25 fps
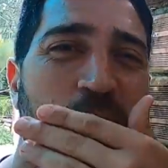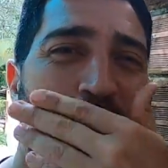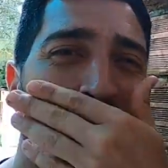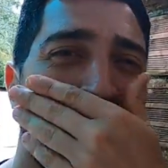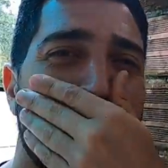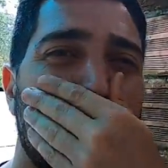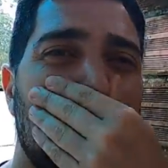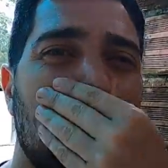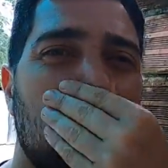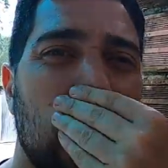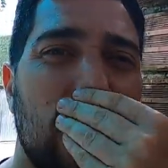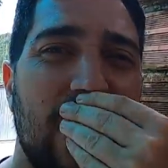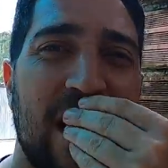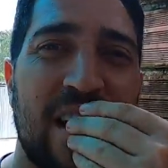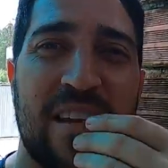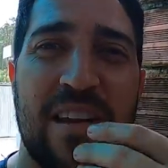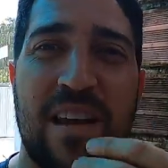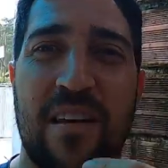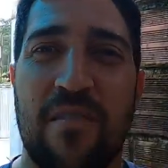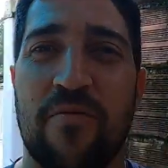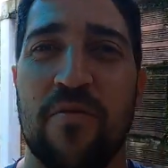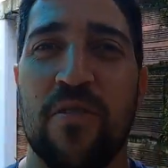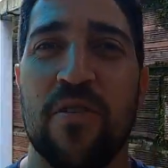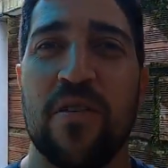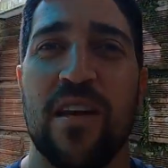all the people like
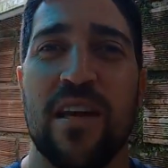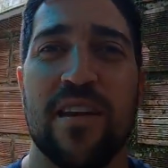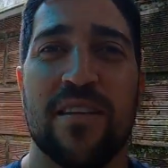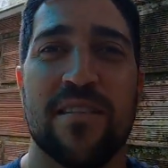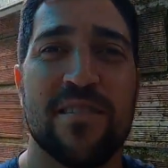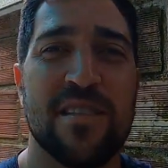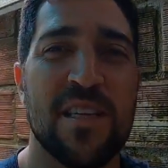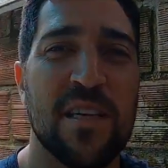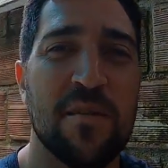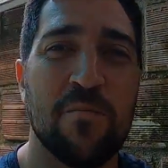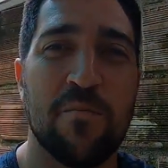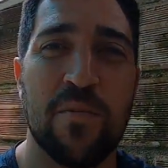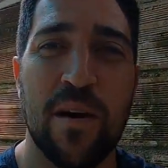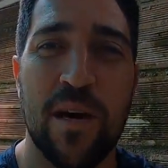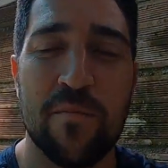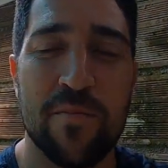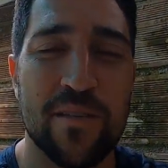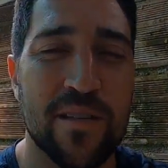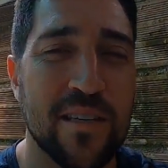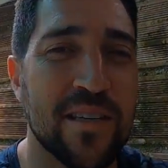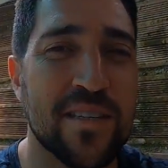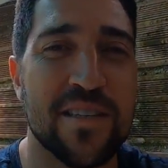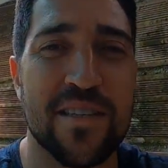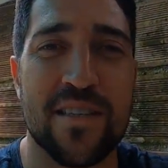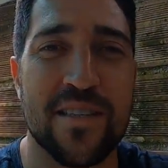that feel that deep
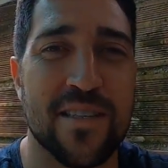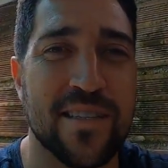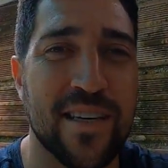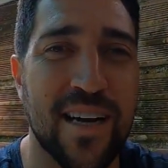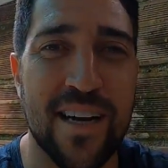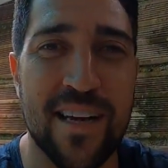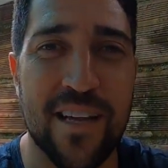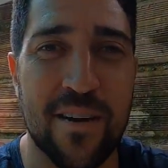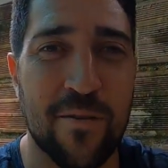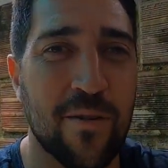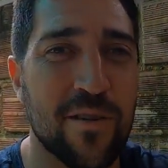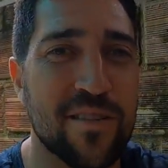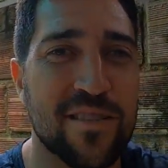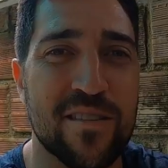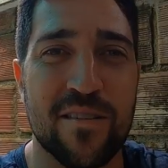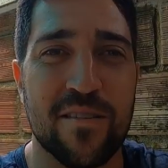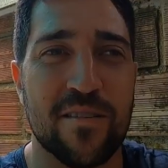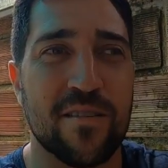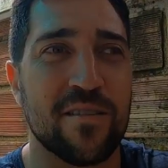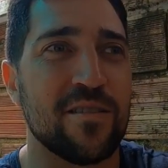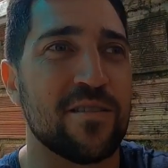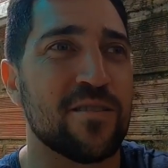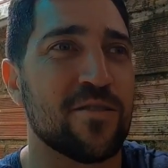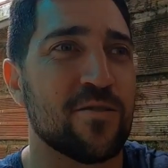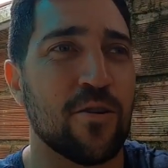emptiness inside that wants to
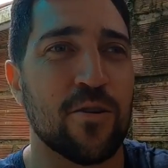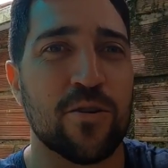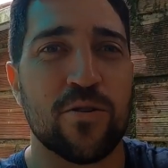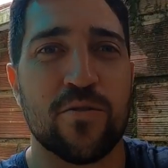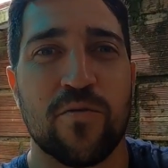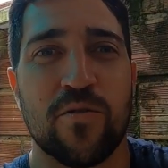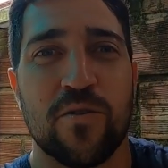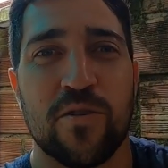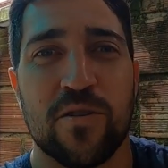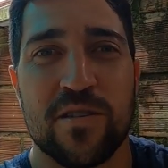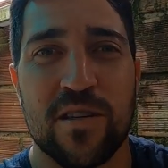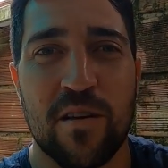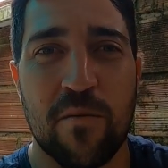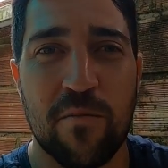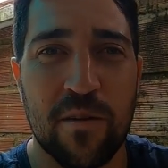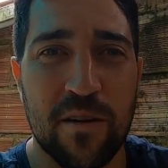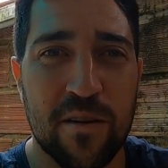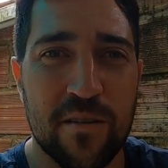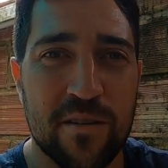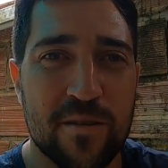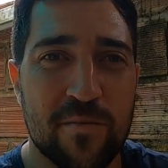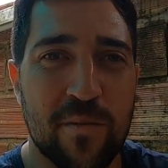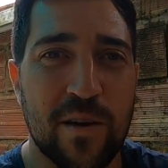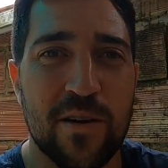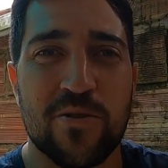search for
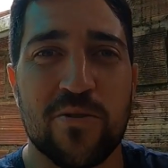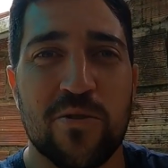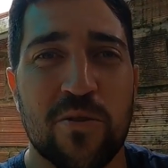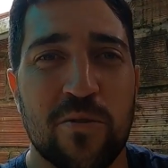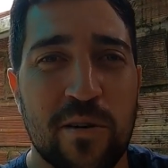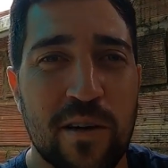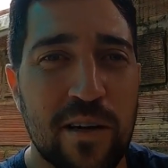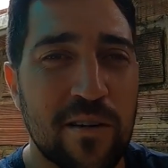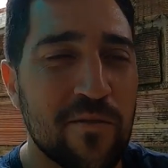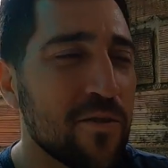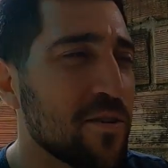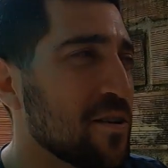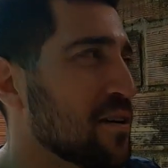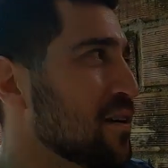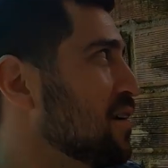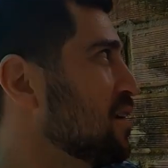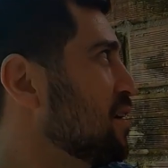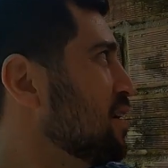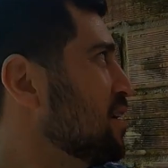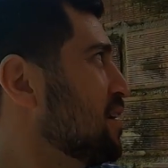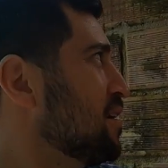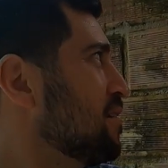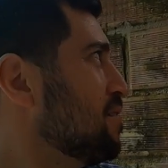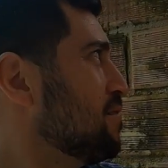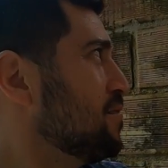something special or whatever,
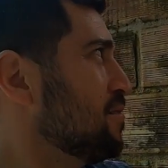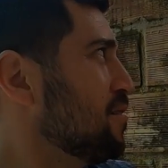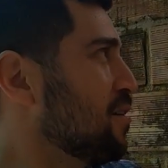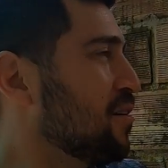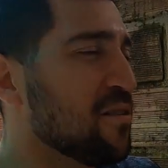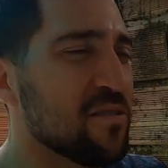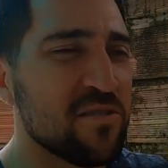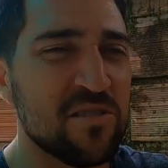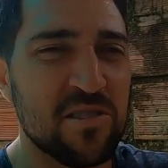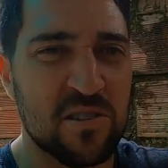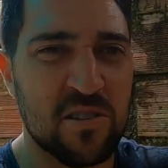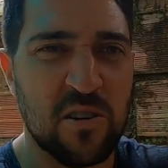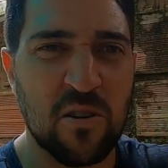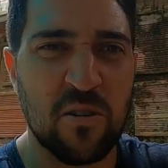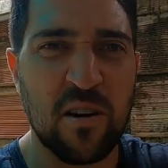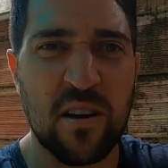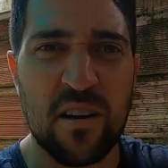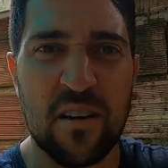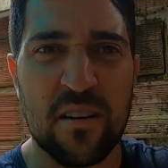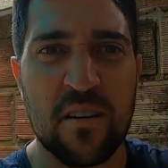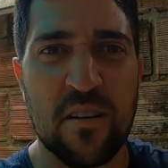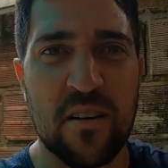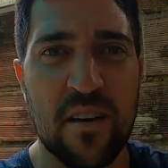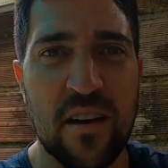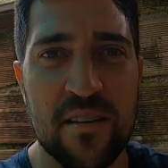no, just go
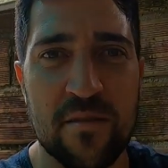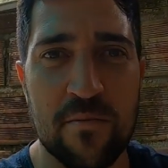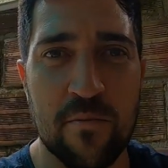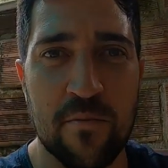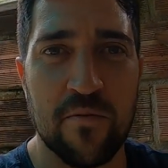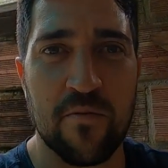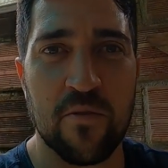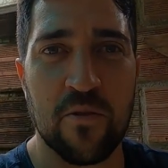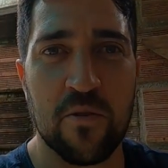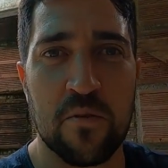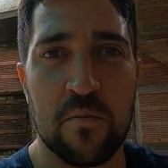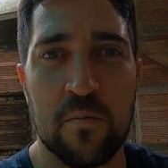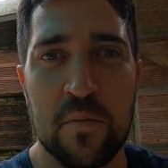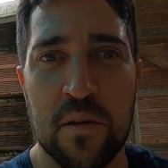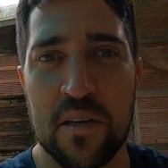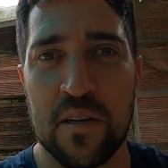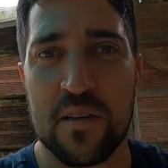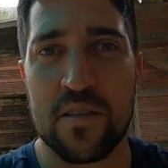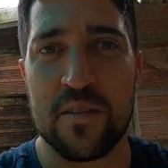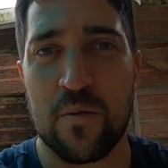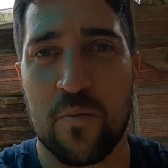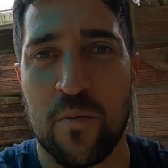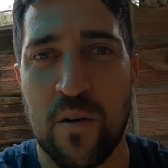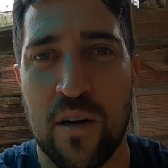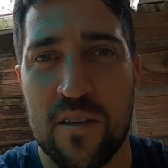ahead and get some food
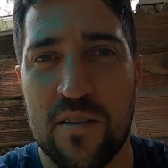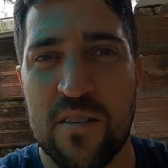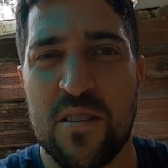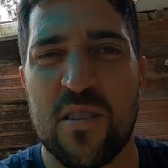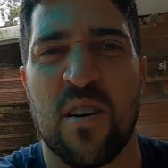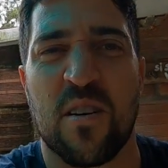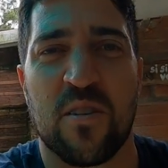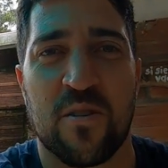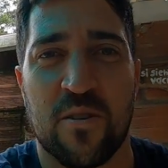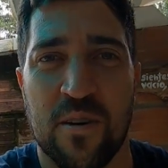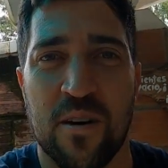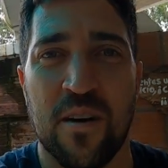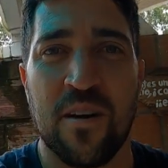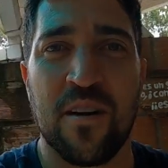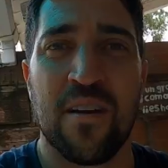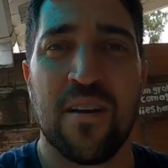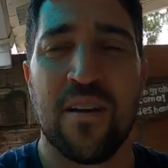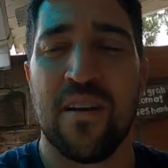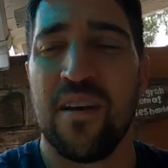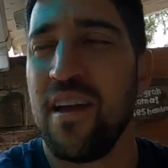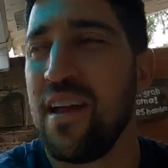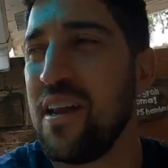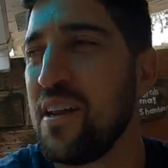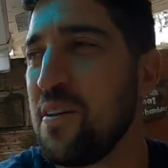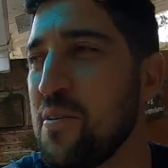because you're probably just hungry.
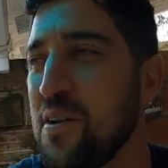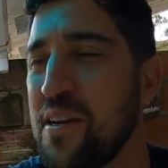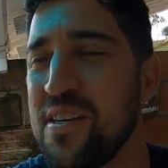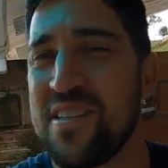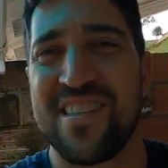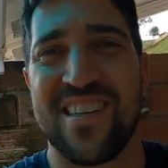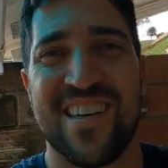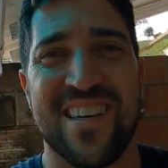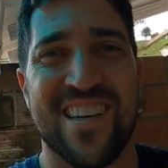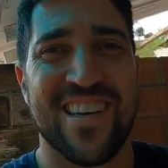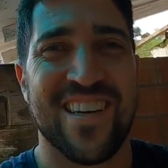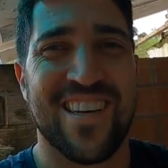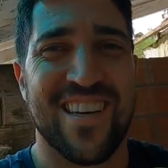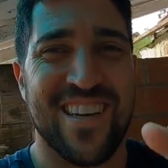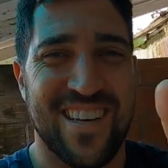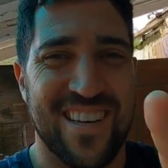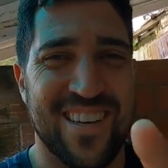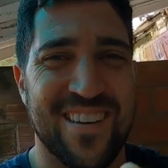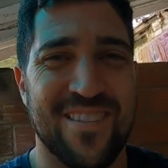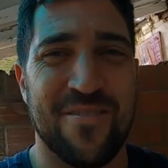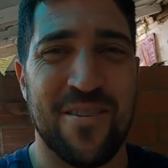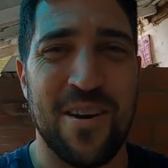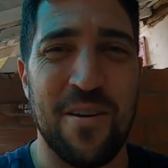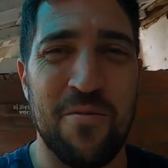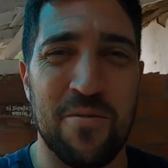Anyways,
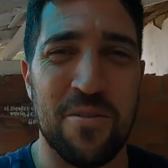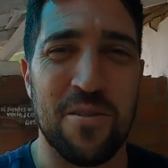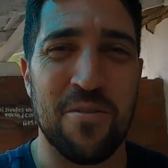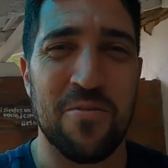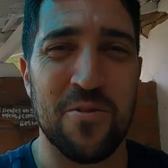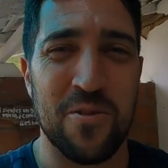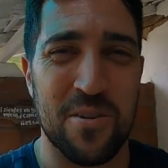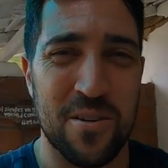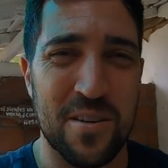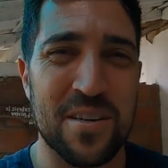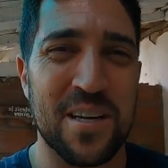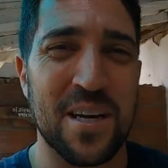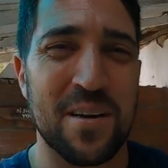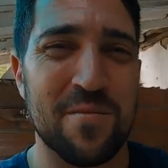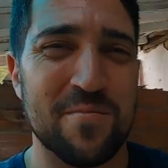wait for the food, here it